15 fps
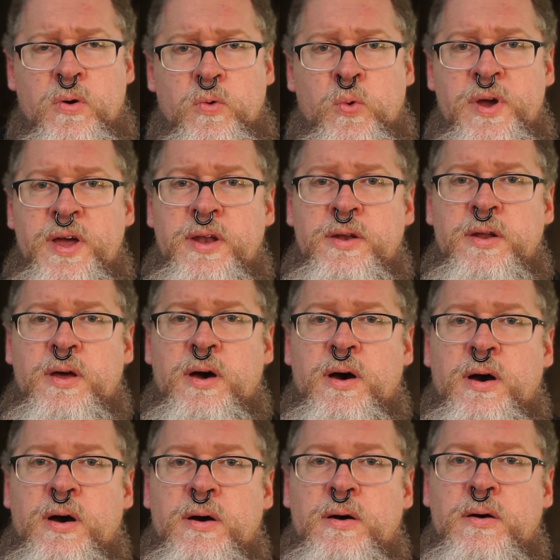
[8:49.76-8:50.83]
when
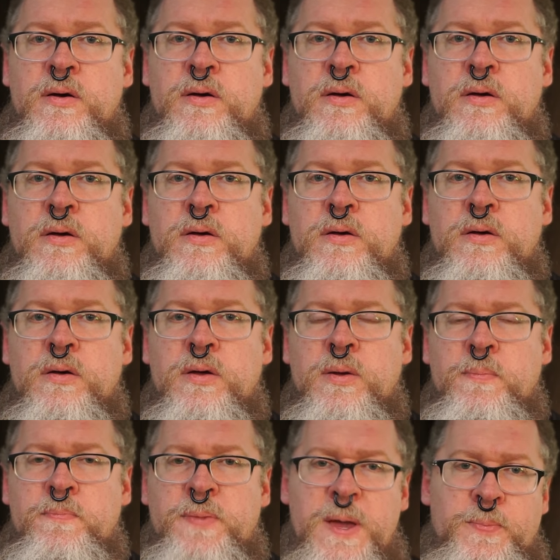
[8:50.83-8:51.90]
uh,
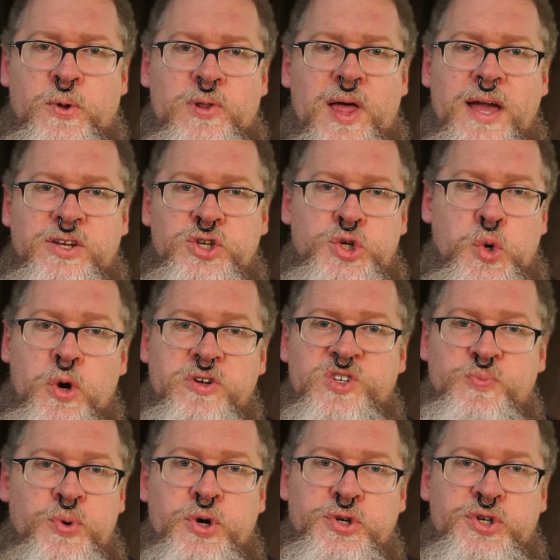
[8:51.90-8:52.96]
people like
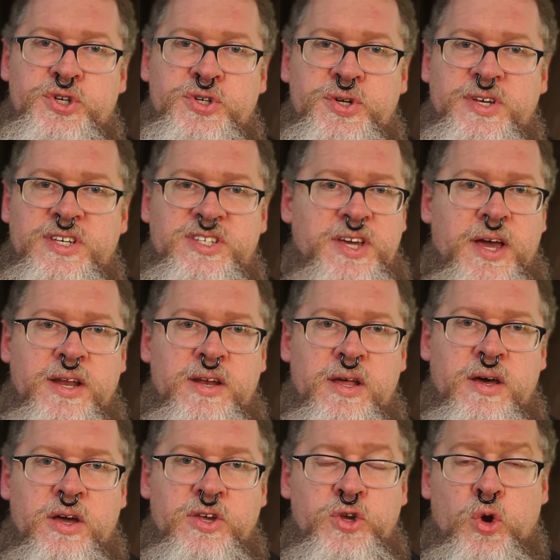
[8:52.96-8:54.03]
George Bush said,
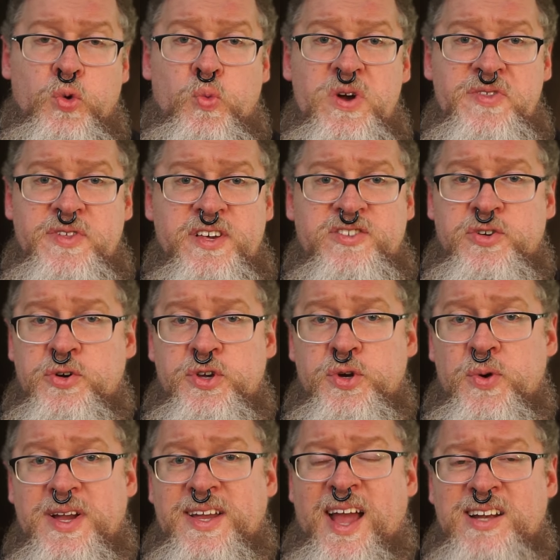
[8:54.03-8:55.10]
uh, you're with us or
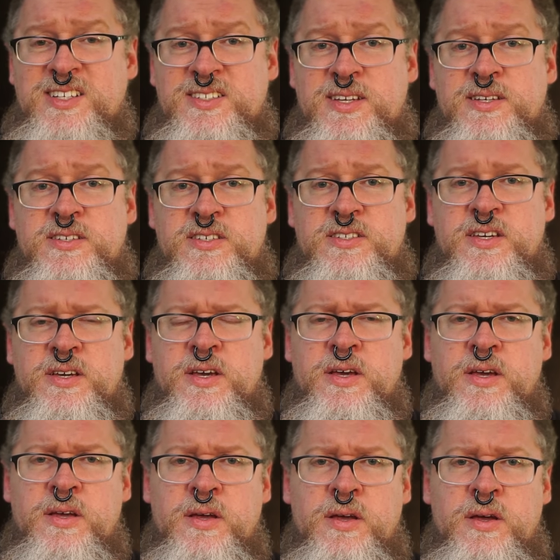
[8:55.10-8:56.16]
you're against us,
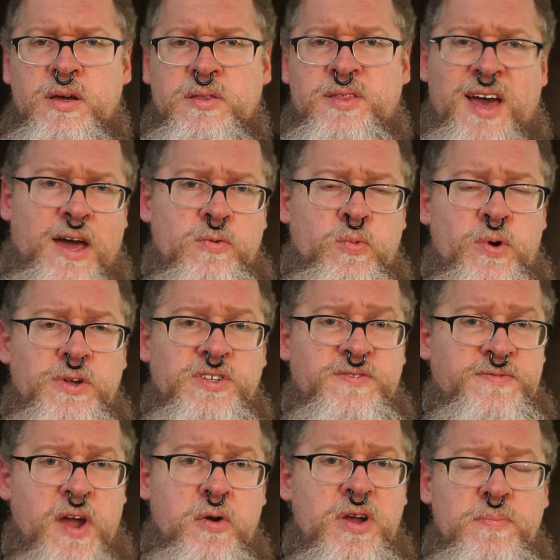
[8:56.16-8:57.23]
that was
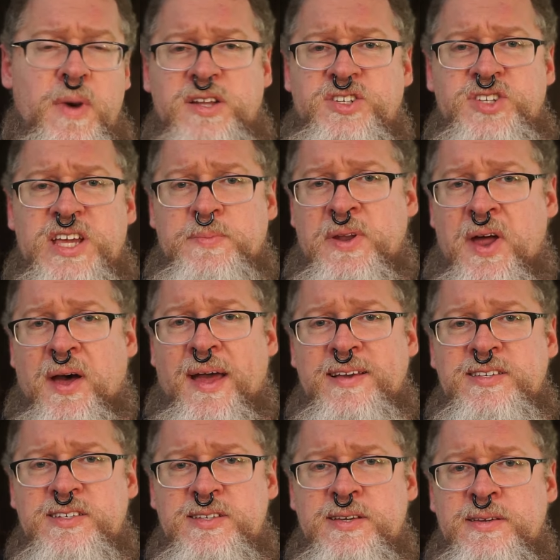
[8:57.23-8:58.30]
very much
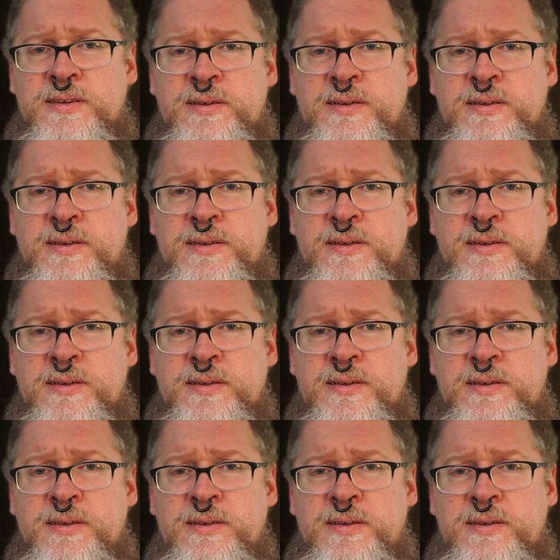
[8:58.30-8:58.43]
demonized.